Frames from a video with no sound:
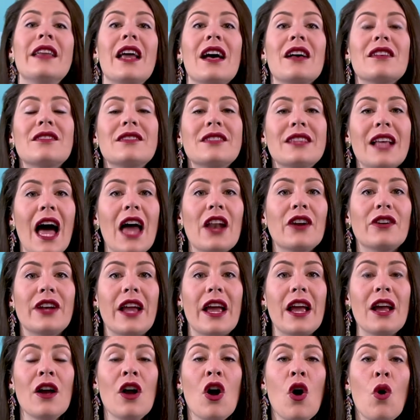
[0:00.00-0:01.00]
Now,
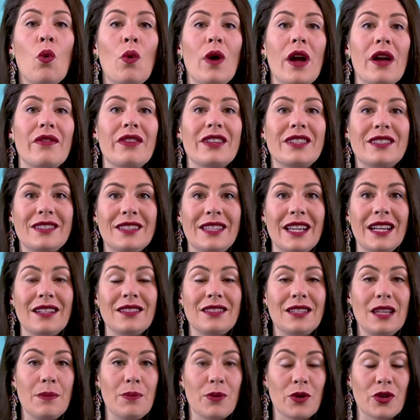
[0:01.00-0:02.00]
Saturday, we have a
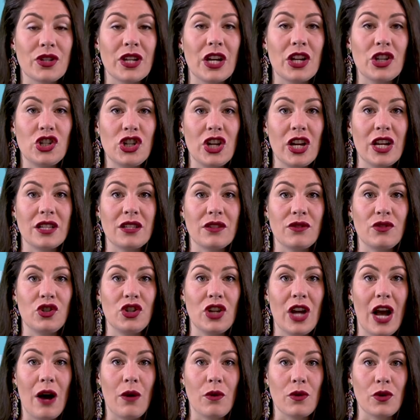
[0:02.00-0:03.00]
60% chance of
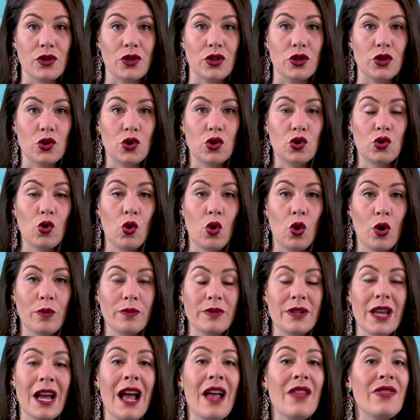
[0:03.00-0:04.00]
showers and
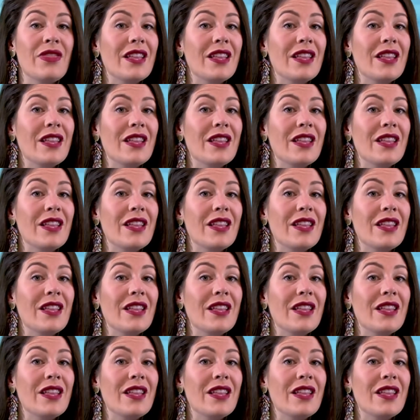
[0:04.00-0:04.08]
storms.